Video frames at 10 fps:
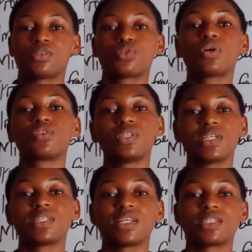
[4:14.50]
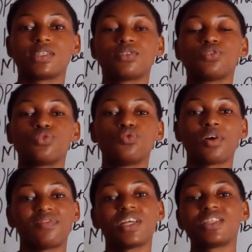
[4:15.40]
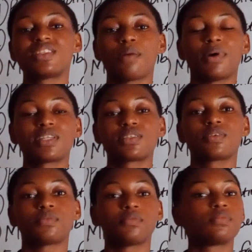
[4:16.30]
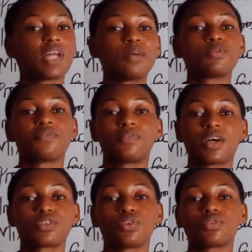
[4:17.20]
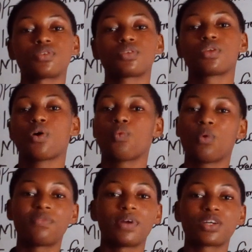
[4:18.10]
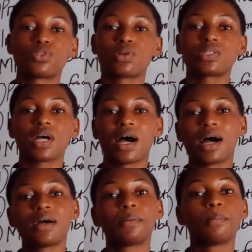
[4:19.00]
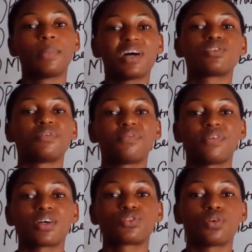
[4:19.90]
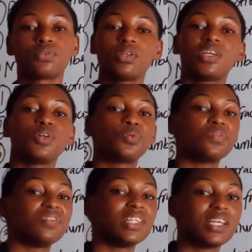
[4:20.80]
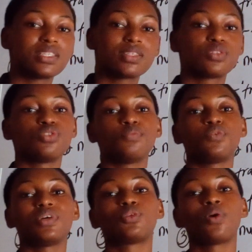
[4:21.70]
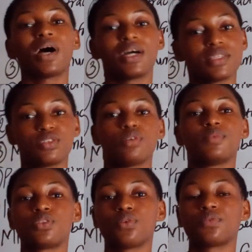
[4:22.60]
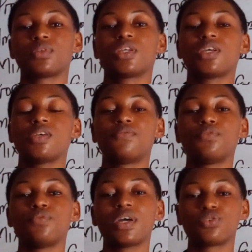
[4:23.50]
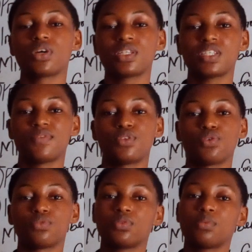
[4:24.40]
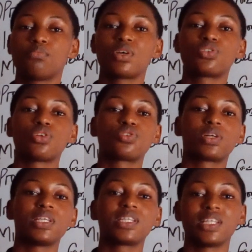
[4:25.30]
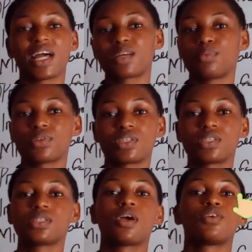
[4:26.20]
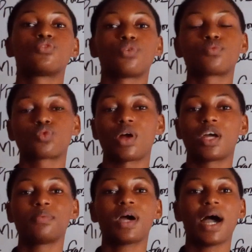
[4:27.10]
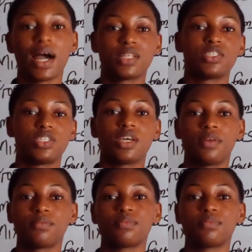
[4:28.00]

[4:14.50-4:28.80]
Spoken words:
So in today's lesson, we have learned about types of fractions, what fractions are, part of a fraction, equivalent, numerator, and denominator. If you enjoyed this video, make sure to click the like button, subscribe, and share.